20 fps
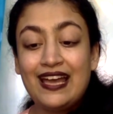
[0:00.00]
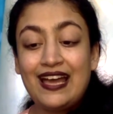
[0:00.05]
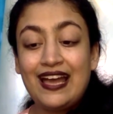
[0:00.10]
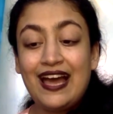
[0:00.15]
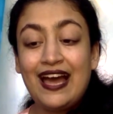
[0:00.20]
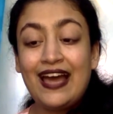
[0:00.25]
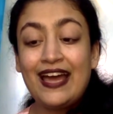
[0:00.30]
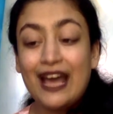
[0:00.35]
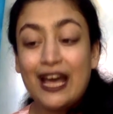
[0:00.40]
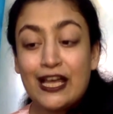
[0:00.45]

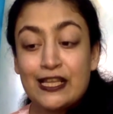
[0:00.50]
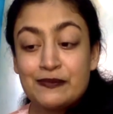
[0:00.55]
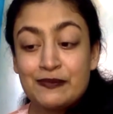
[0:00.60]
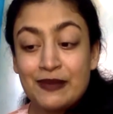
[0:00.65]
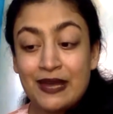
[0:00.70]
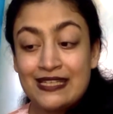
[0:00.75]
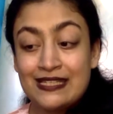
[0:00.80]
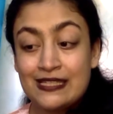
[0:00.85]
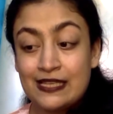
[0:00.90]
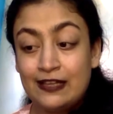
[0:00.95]
I asked
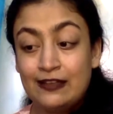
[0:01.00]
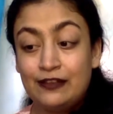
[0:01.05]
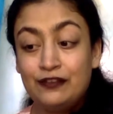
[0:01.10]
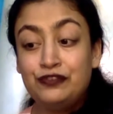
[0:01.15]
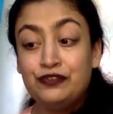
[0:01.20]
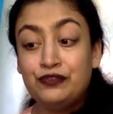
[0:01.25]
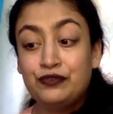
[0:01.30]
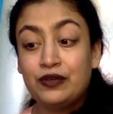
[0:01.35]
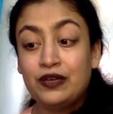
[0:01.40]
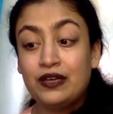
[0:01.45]
myself,
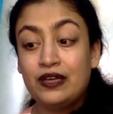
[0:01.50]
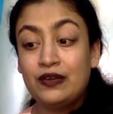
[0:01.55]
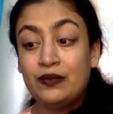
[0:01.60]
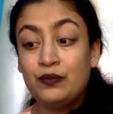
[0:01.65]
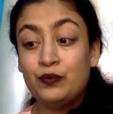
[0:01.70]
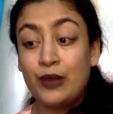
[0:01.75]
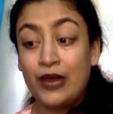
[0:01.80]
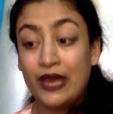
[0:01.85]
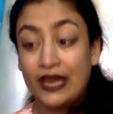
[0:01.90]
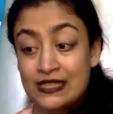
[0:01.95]

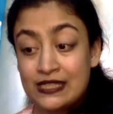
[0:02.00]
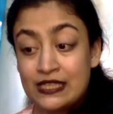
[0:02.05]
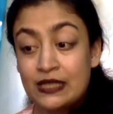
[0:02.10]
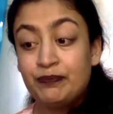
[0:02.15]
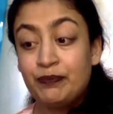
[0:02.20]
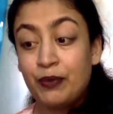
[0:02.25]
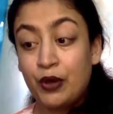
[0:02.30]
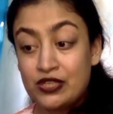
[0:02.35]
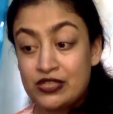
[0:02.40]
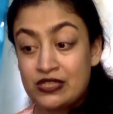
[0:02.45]
is it
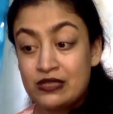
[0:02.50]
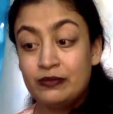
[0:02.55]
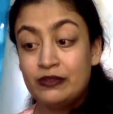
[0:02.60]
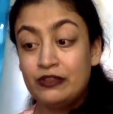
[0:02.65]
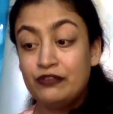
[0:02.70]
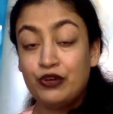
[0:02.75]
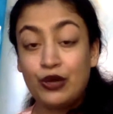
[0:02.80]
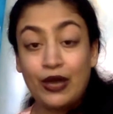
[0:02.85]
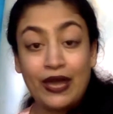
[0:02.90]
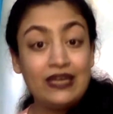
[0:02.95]
possible
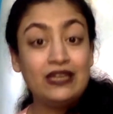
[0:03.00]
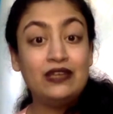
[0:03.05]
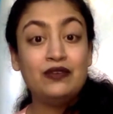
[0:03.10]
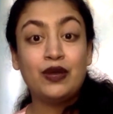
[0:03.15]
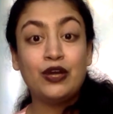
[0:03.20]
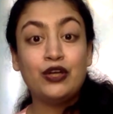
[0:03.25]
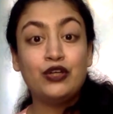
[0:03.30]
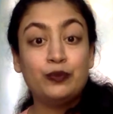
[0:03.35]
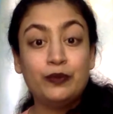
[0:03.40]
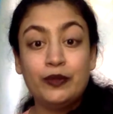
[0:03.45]
for
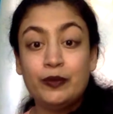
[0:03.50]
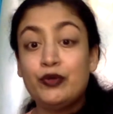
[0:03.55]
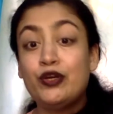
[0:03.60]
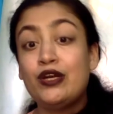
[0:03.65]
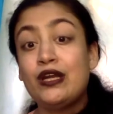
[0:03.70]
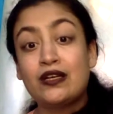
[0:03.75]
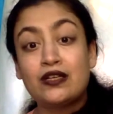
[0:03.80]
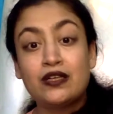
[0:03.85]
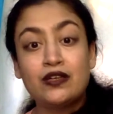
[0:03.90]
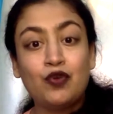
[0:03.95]
anyone to be
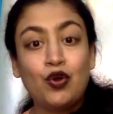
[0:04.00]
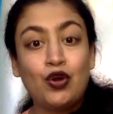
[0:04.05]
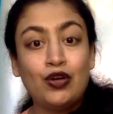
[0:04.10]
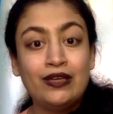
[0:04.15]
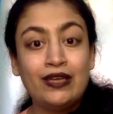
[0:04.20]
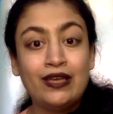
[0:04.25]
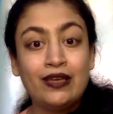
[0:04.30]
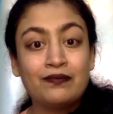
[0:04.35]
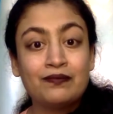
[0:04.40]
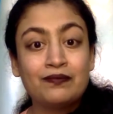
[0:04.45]
productive all
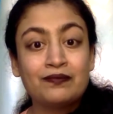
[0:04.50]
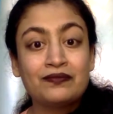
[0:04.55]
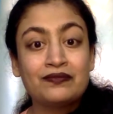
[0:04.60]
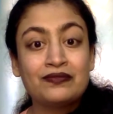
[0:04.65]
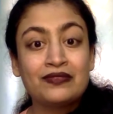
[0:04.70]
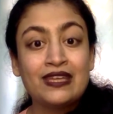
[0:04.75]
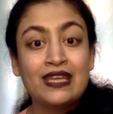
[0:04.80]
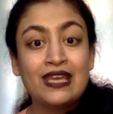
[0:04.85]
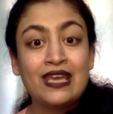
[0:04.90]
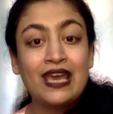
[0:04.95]
day?
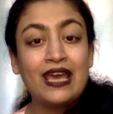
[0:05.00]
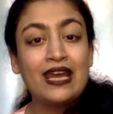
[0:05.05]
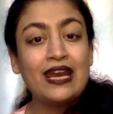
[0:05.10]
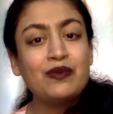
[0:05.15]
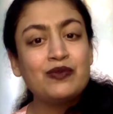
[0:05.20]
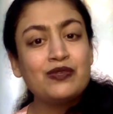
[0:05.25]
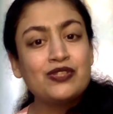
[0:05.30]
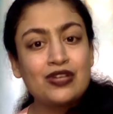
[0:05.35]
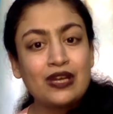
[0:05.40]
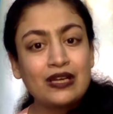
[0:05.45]
And I
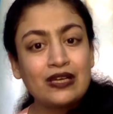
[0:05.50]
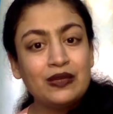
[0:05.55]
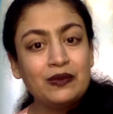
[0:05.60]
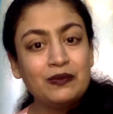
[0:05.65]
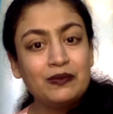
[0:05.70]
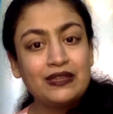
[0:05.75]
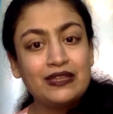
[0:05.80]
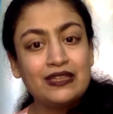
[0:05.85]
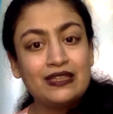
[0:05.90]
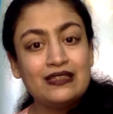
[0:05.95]
was struggling
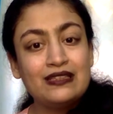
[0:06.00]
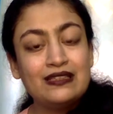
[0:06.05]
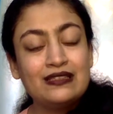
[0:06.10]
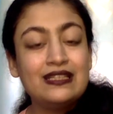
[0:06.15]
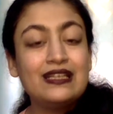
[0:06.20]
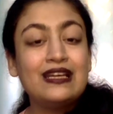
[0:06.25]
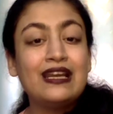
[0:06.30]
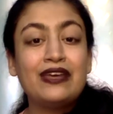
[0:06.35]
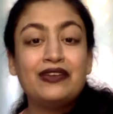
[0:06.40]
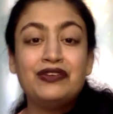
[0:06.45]
with it
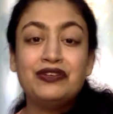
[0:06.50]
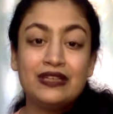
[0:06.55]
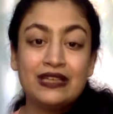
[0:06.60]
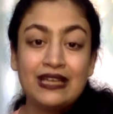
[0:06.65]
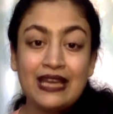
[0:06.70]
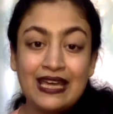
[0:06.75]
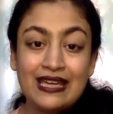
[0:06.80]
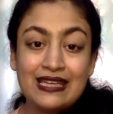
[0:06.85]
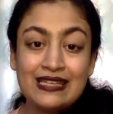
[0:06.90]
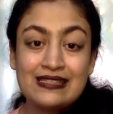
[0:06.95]
till I
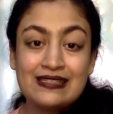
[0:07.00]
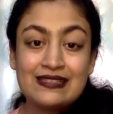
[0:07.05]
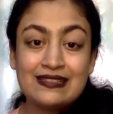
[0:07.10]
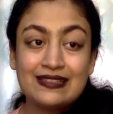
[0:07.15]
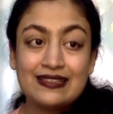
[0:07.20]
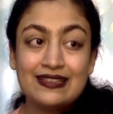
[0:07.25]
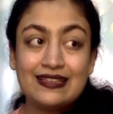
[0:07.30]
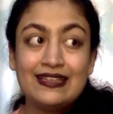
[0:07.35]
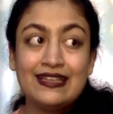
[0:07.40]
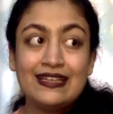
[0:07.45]
realized
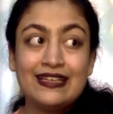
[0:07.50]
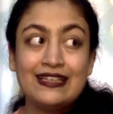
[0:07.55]
that